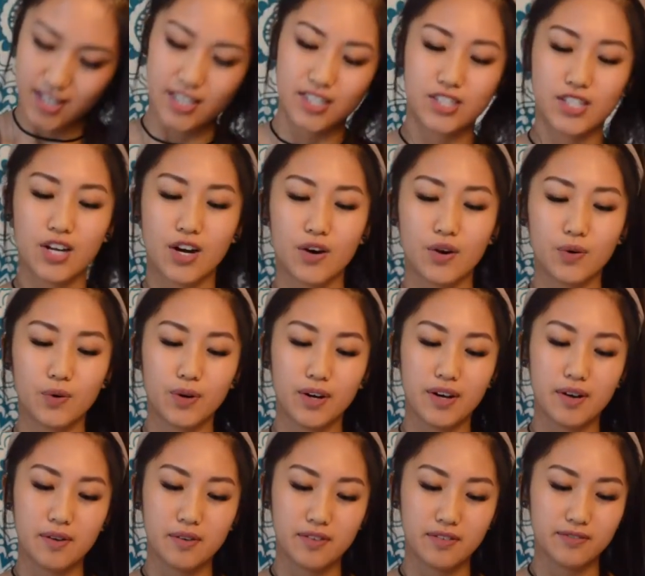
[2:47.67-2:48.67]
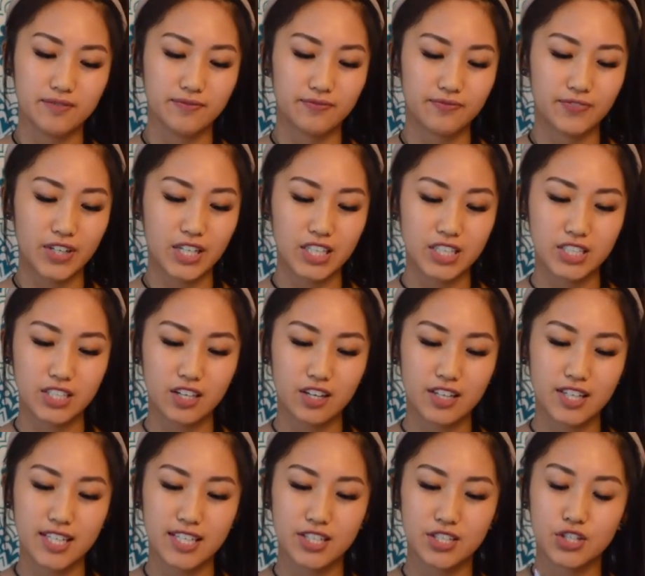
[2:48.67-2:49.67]
So first
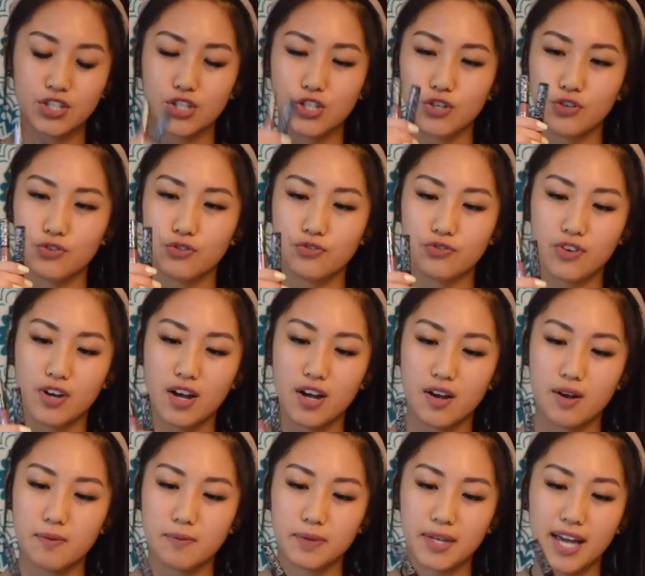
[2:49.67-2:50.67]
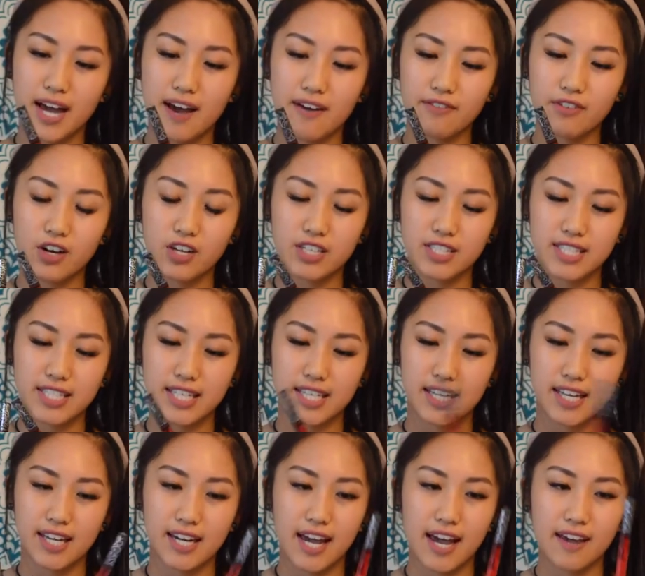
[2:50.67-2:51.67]
are these two from Kat Von
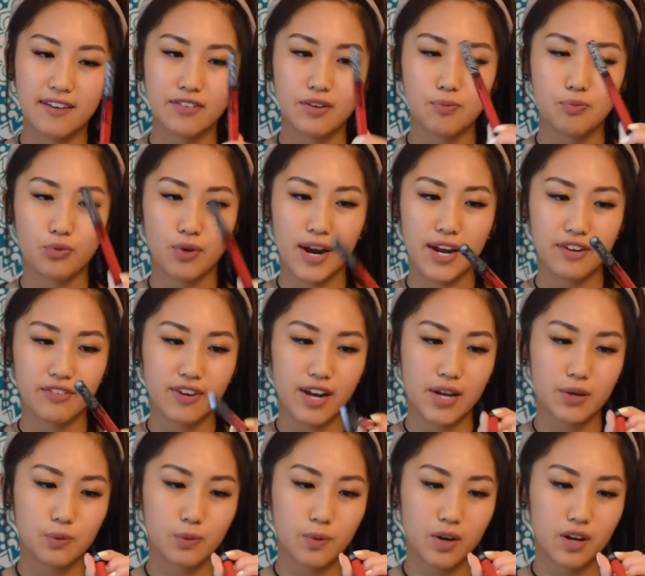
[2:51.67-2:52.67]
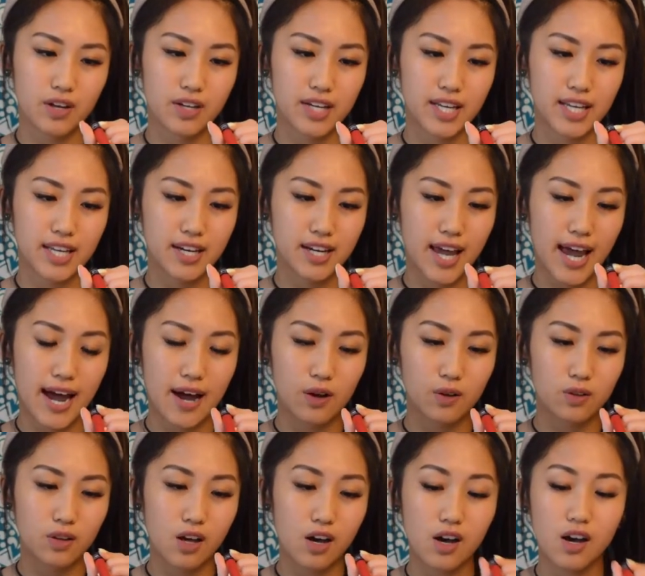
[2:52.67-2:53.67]
D, and I have a bright red one in
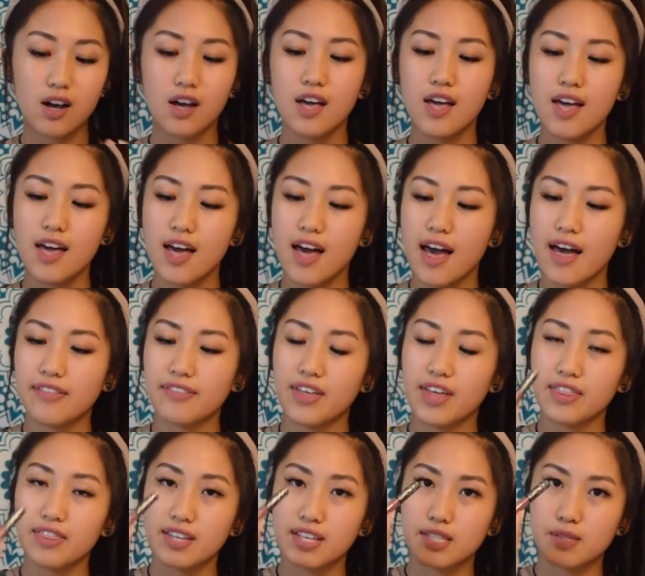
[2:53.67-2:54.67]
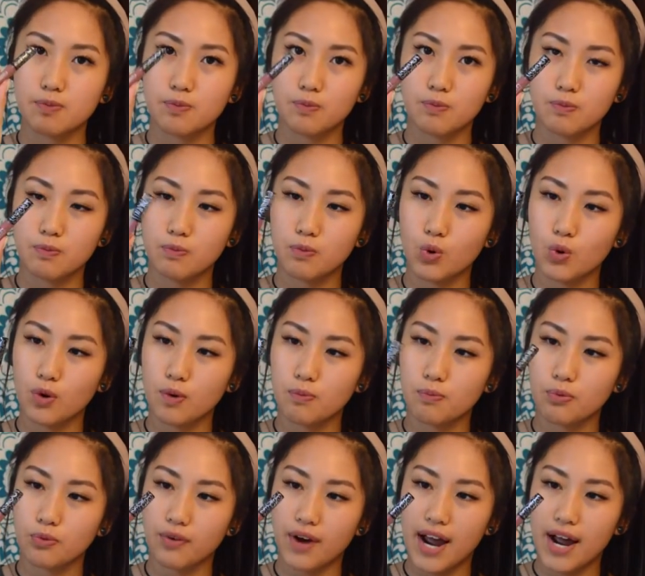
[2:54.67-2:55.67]
Outlaw, and then this more
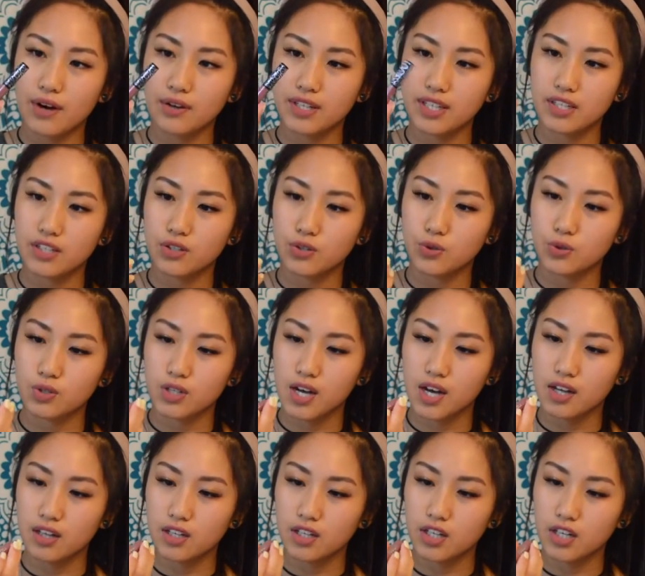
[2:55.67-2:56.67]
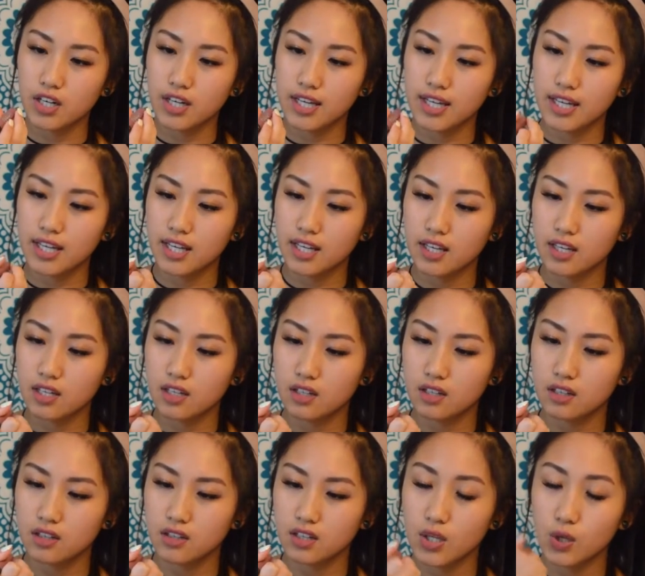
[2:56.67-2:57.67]
browny nude color in
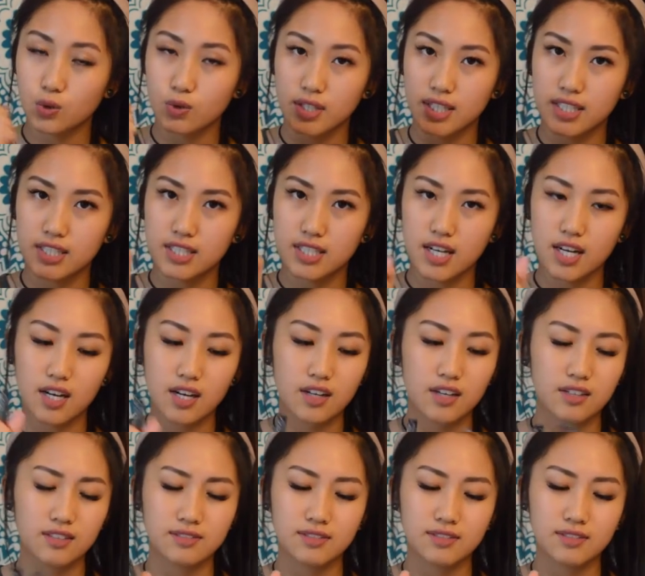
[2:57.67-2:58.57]
Lolita.